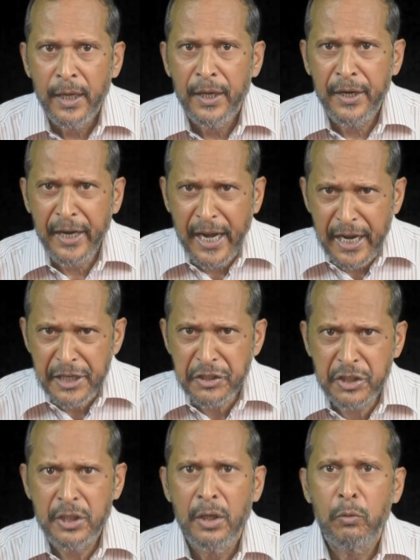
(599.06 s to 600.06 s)

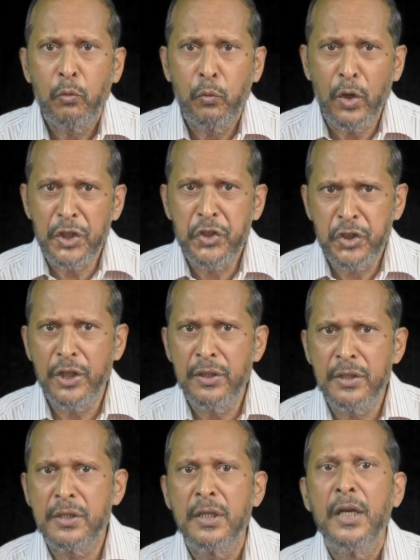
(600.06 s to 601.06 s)
raised
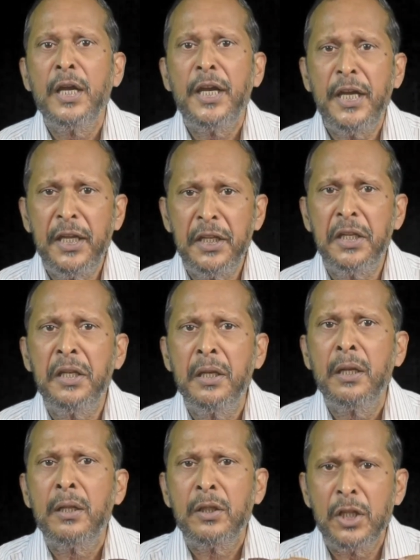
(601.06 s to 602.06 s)
questions in
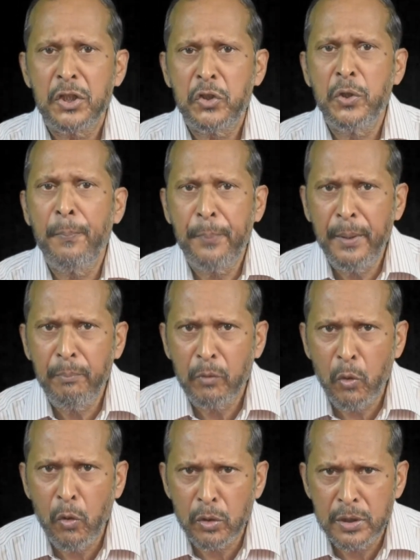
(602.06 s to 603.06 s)
the Supreme
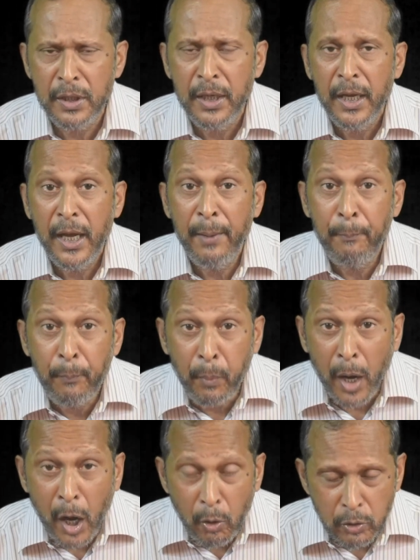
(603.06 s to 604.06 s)
Court
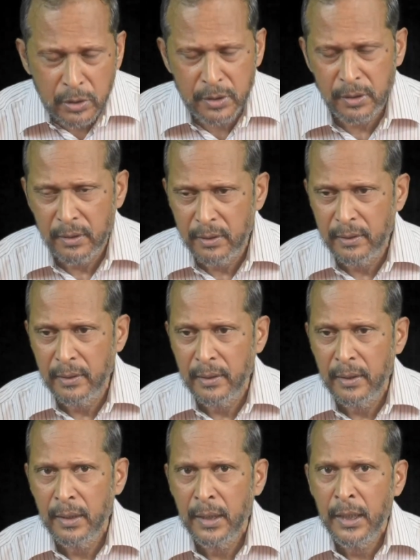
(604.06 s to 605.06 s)
about
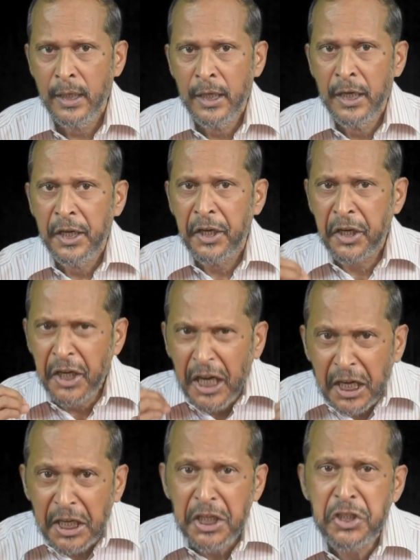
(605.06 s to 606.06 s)

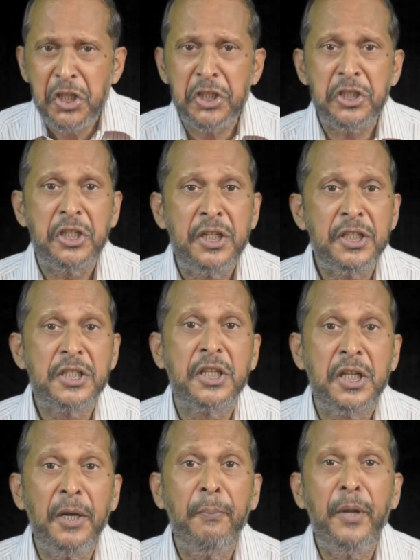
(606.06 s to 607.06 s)
religious
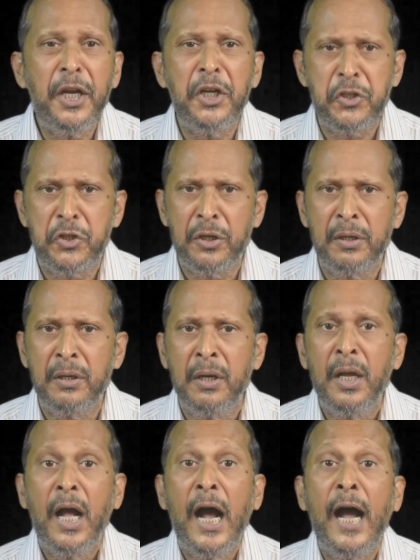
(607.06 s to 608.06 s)
discrimination
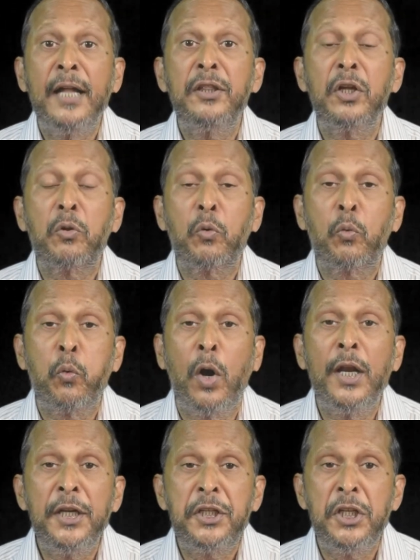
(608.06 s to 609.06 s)
and the
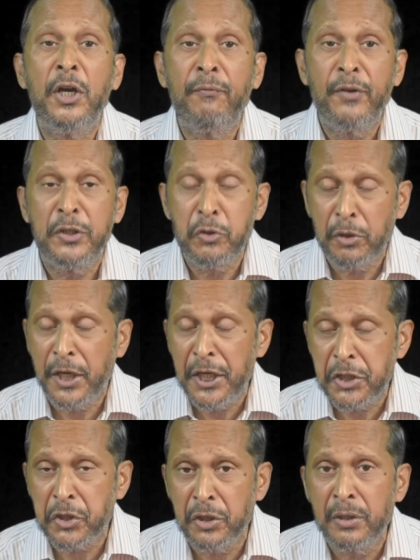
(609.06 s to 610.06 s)
quality of
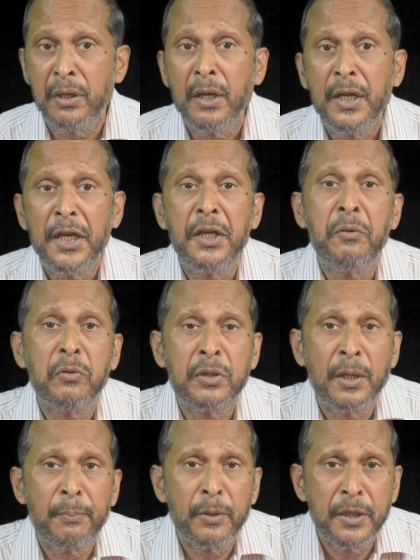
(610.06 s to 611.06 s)
education in
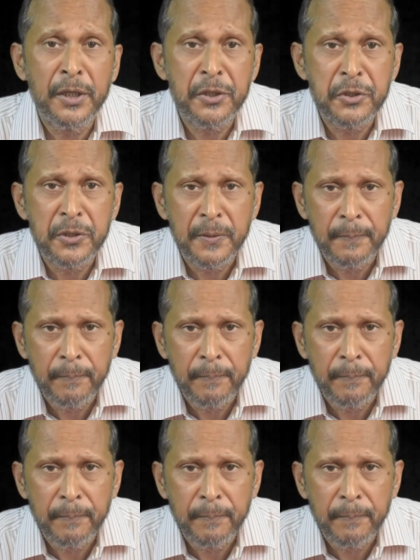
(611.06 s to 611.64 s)
Uttar Pradesh.